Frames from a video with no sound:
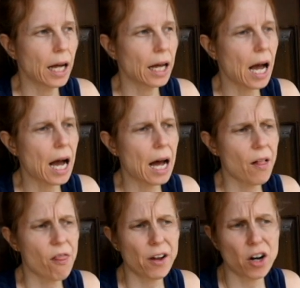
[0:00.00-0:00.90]

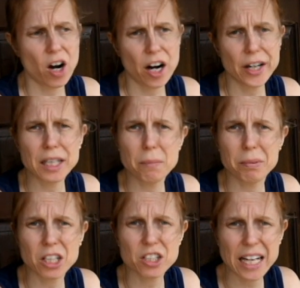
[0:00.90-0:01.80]
There are, in the
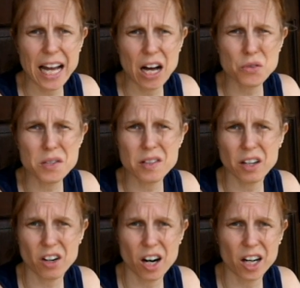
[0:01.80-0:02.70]
bigger towns,
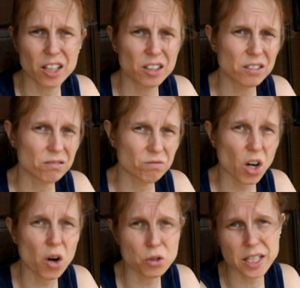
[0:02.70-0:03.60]
there are
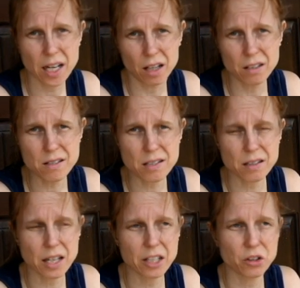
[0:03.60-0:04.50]
hotels
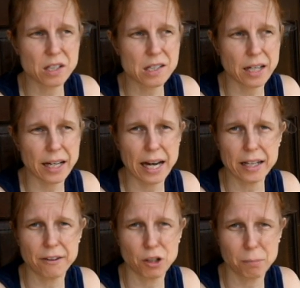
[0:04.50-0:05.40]
that you can stay at
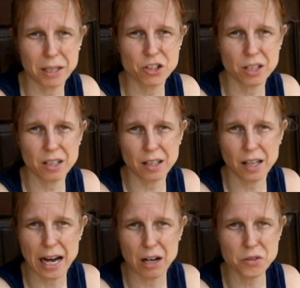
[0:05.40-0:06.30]
if your budget
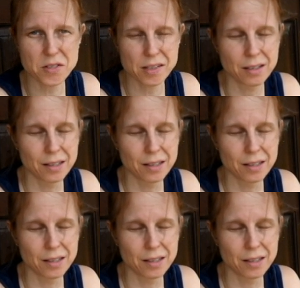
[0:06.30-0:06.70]
allows.